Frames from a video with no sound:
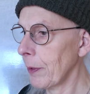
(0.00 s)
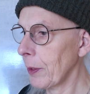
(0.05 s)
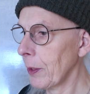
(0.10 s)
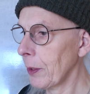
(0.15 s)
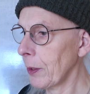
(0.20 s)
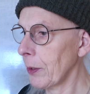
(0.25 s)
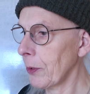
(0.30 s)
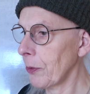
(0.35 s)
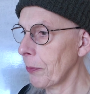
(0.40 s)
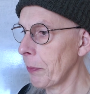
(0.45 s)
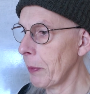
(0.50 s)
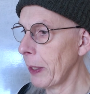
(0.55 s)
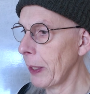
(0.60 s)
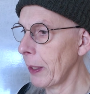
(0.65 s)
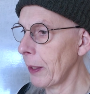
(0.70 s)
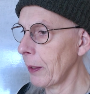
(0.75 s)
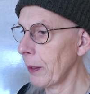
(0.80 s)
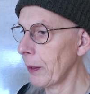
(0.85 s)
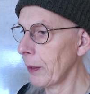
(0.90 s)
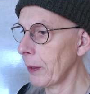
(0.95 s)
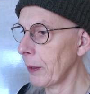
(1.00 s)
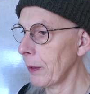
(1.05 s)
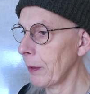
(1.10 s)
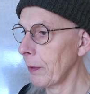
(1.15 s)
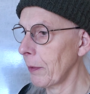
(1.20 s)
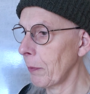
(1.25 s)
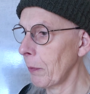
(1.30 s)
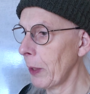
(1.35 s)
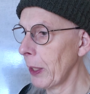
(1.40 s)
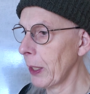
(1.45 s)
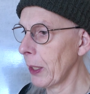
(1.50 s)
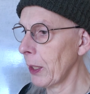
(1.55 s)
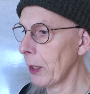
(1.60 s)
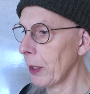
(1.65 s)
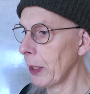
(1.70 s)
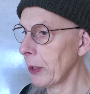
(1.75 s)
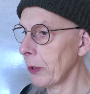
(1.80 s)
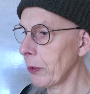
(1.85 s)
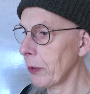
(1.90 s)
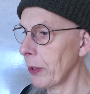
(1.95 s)
Goodness me, why
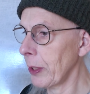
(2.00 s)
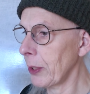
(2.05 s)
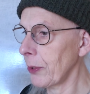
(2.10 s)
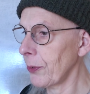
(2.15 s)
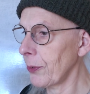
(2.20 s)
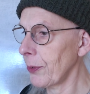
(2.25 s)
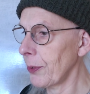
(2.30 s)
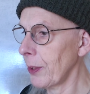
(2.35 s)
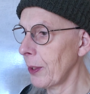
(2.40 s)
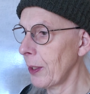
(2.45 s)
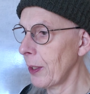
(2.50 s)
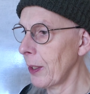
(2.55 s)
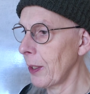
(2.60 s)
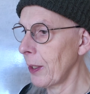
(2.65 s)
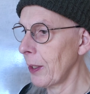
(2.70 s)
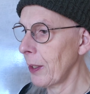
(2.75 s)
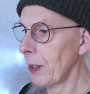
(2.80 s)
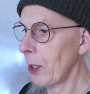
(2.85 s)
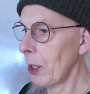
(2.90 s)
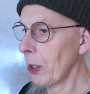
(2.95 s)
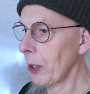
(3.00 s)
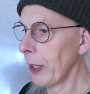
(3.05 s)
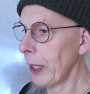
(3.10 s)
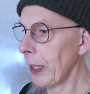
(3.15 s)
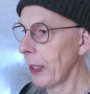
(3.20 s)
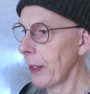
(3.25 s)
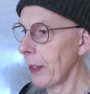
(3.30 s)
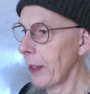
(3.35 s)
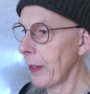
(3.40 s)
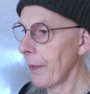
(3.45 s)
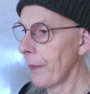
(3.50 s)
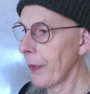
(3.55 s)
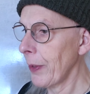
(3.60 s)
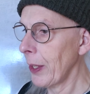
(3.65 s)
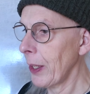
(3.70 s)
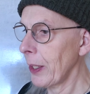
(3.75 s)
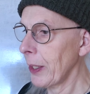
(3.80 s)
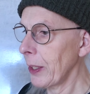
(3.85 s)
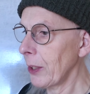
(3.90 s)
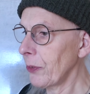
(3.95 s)
can't I do this? Okay,
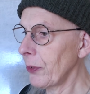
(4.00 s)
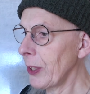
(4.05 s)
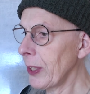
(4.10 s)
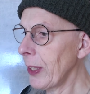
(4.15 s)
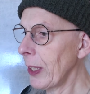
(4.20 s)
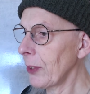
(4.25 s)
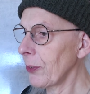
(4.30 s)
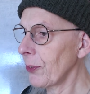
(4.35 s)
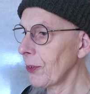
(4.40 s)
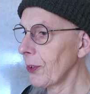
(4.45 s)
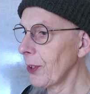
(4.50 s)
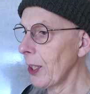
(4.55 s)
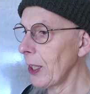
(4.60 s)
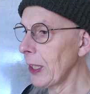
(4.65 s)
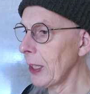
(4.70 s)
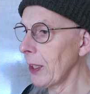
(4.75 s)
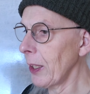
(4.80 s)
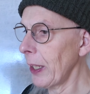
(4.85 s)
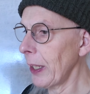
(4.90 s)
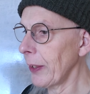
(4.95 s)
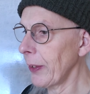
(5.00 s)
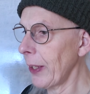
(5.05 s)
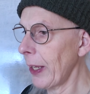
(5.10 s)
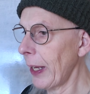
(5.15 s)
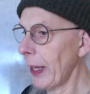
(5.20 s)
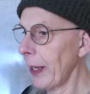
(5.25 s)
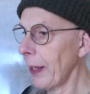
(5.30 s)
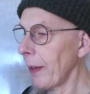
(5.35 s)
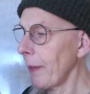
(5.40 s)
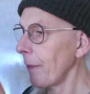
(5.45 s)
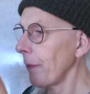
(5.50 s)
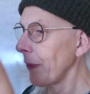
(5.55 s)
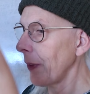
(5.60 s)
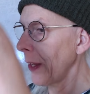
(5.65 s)
you see that skyline there